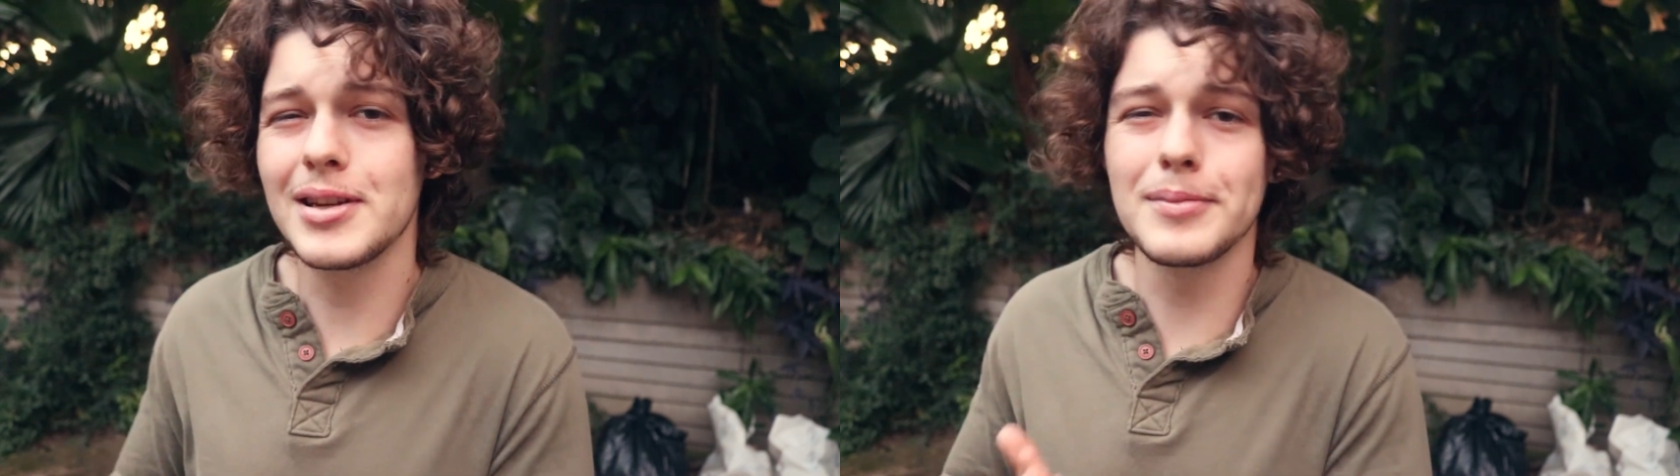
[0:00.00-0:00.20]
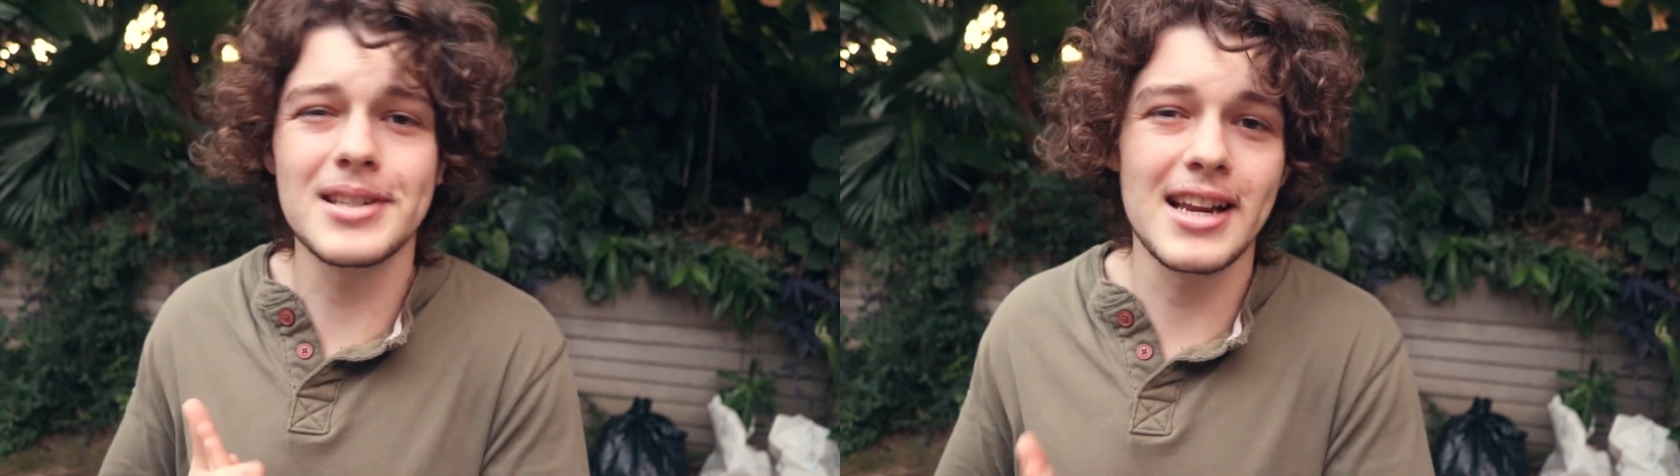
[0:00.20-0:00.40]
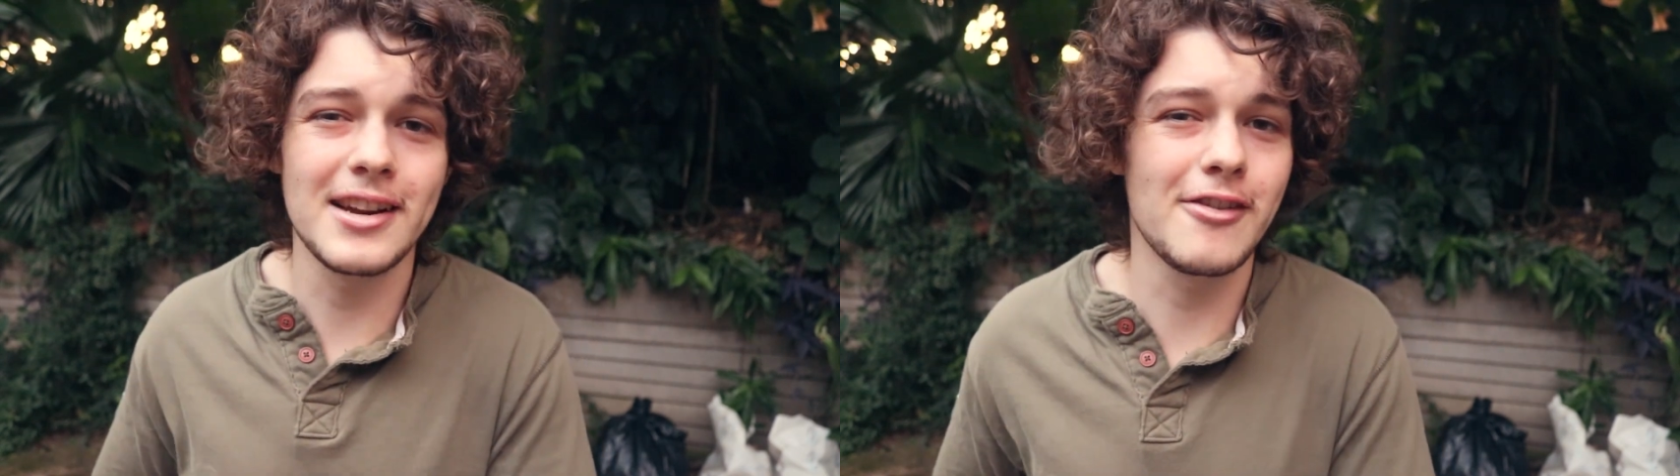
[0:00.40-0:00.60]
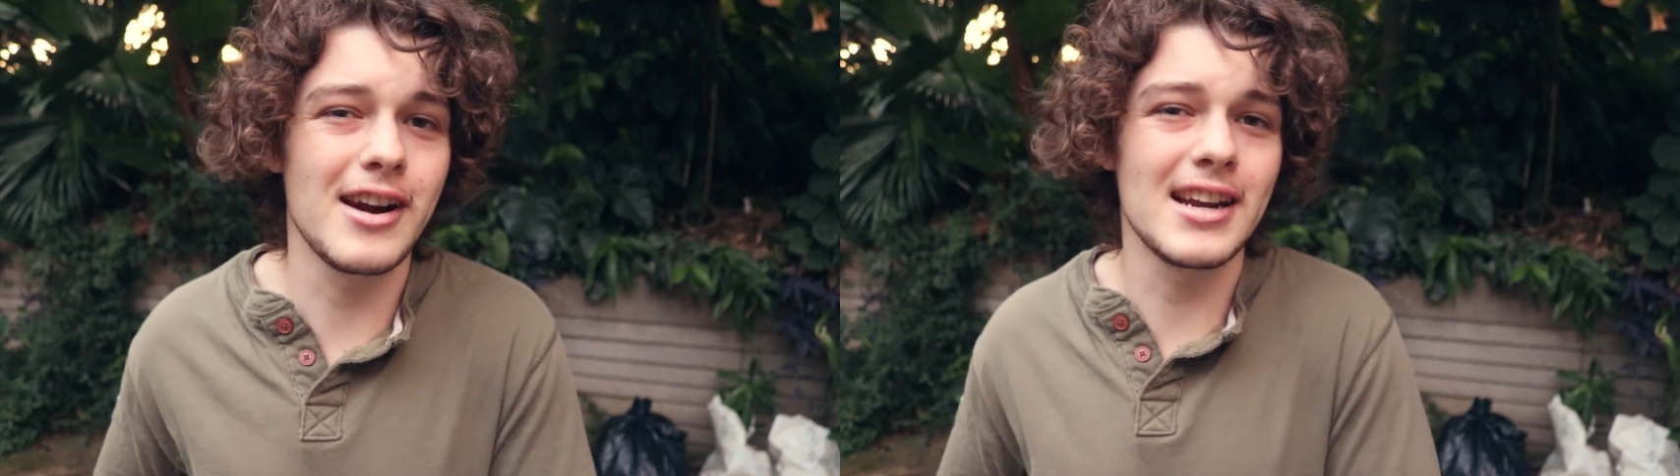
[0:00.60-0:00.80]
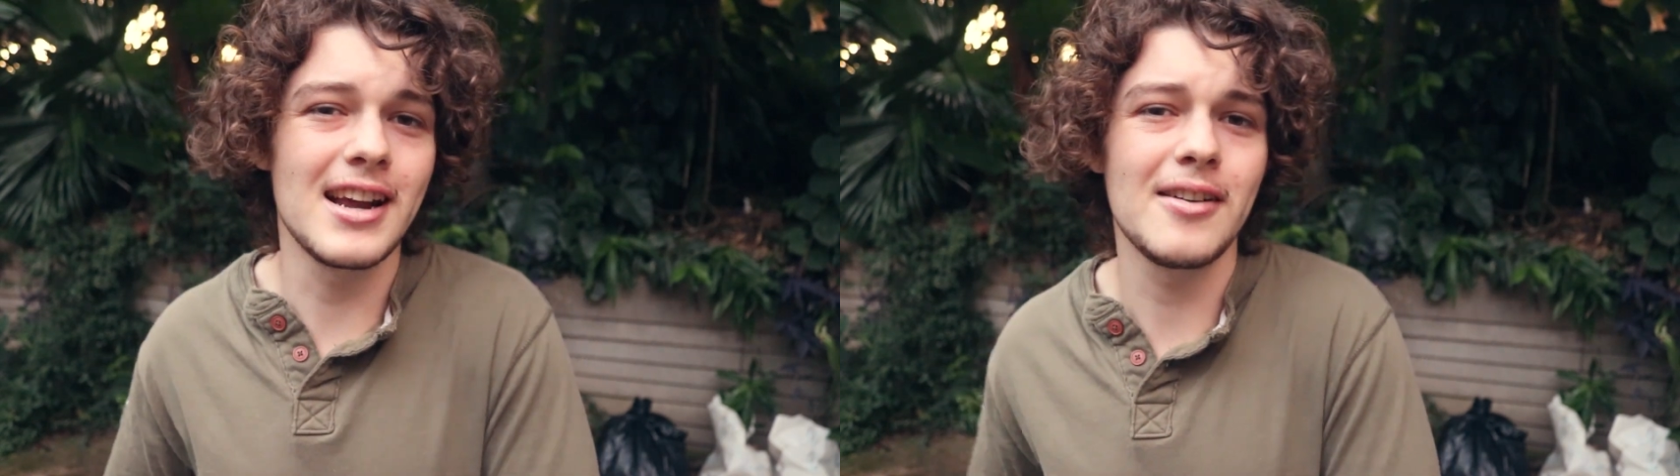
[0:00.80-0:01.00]
some selling
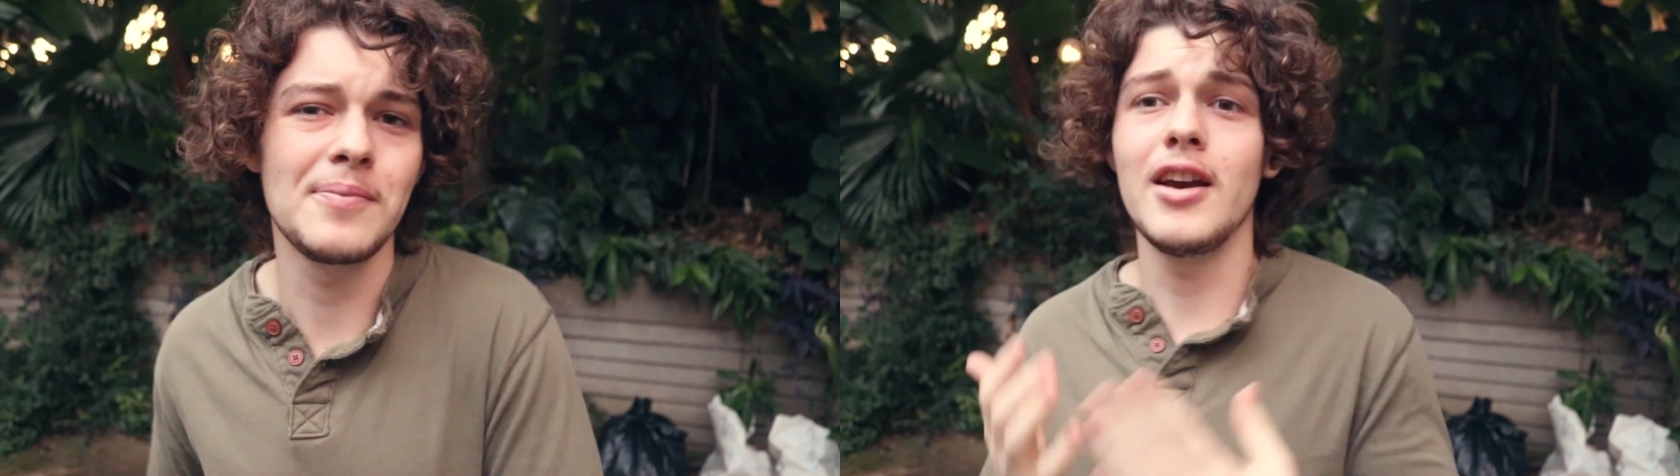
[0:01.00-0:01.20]
right now.